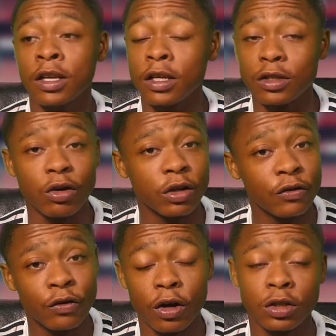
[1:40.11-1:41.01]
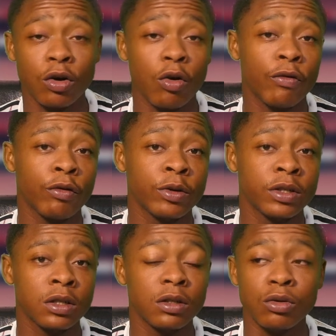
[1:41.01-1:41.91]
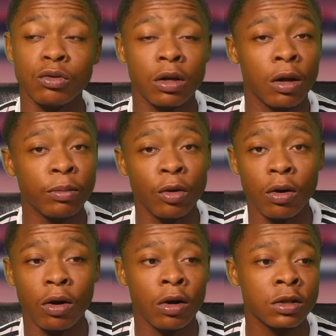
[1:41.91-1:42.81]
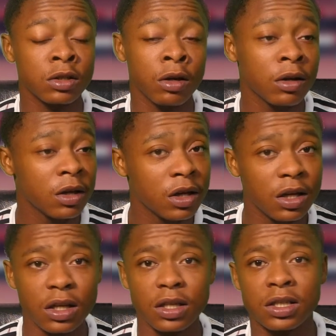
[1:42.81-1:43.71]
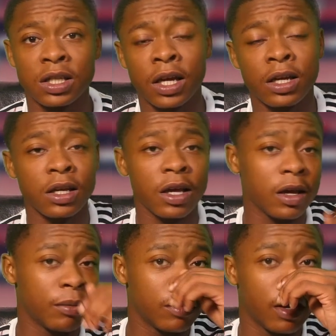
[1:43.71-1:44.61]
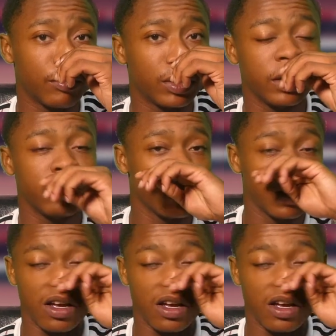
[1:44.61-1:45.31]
He's got his first goal for his new club, Doncaster, in his second game, I believe.